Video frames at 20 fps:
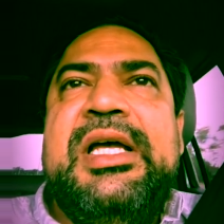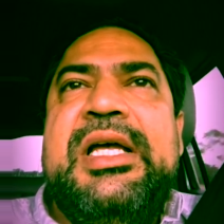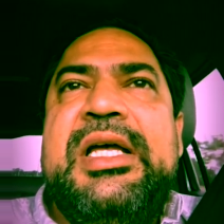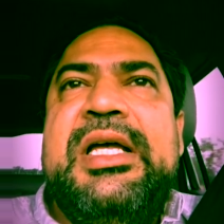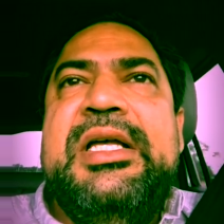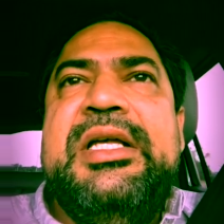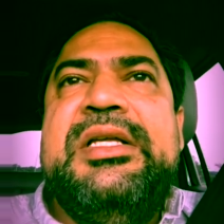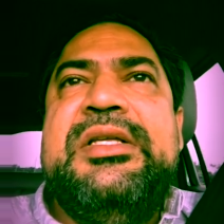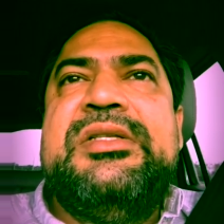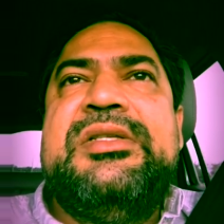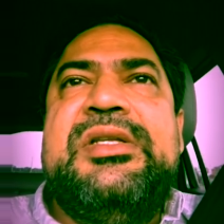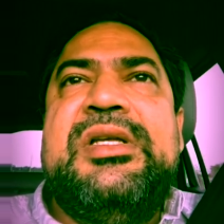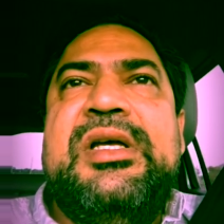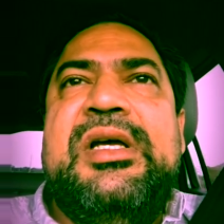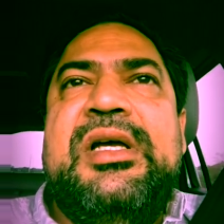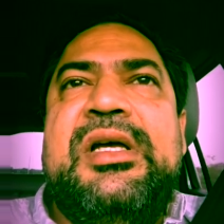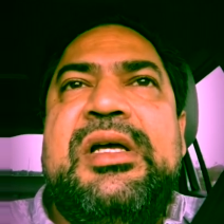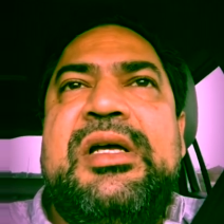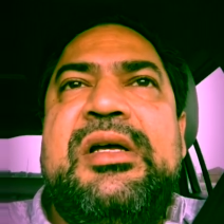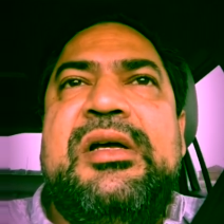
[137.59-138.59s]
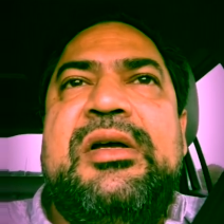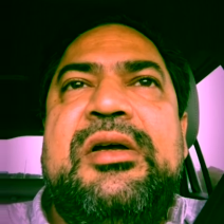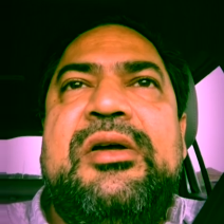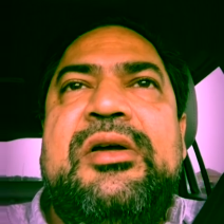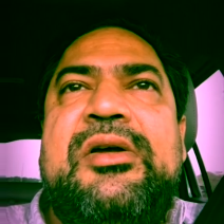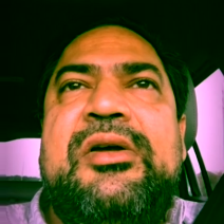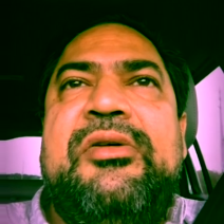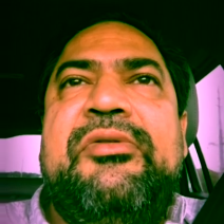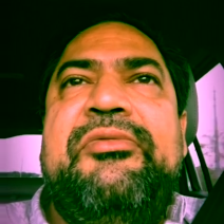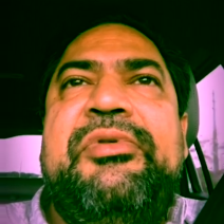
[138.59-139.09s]
is
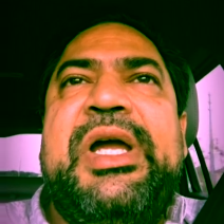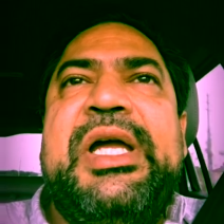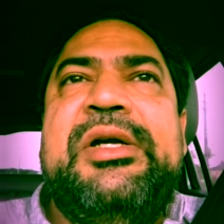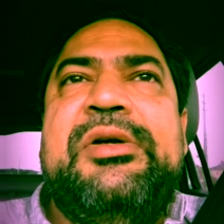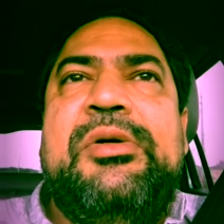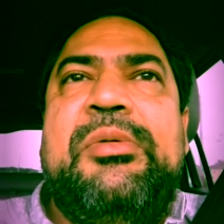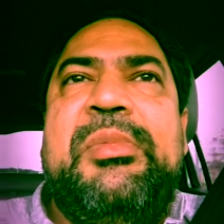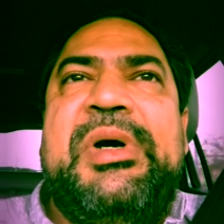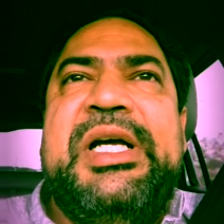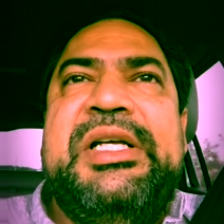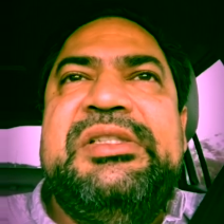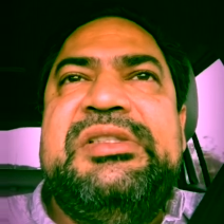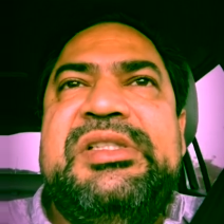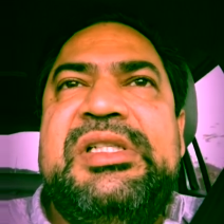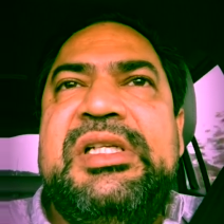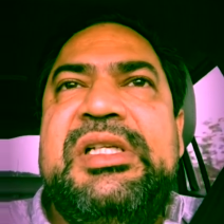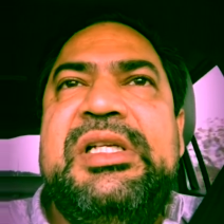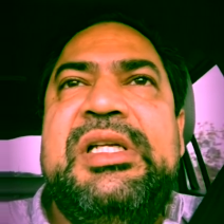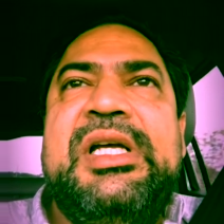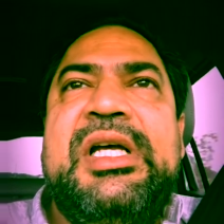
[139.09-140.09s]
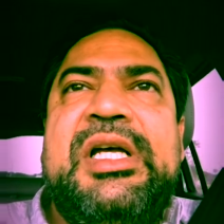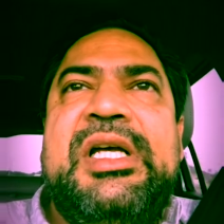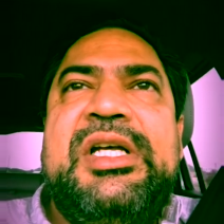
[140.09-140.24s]
vancomycin,